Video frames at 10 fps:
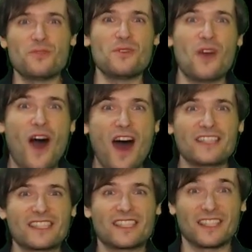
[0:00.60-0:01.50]

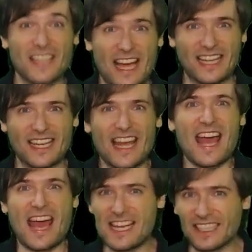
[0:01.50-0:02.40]
not click
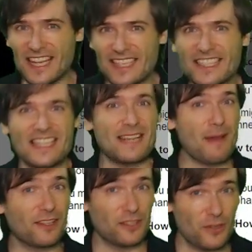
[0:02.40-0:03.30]
any links and
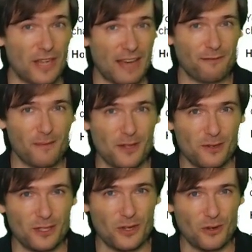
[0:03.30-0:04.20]
emails you get from
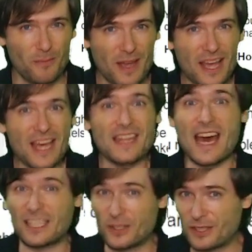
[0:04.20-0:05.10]
YouTube
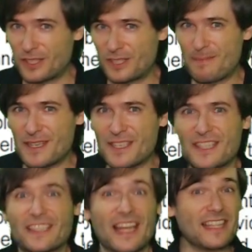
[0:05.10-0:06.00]
that look
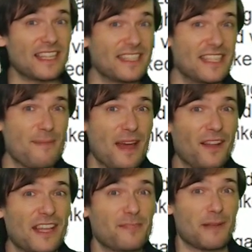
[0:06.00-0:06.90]
suspicious, like this email
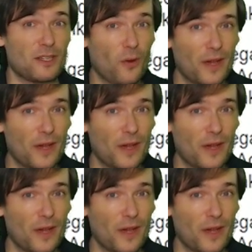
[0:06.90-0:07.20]
that's been going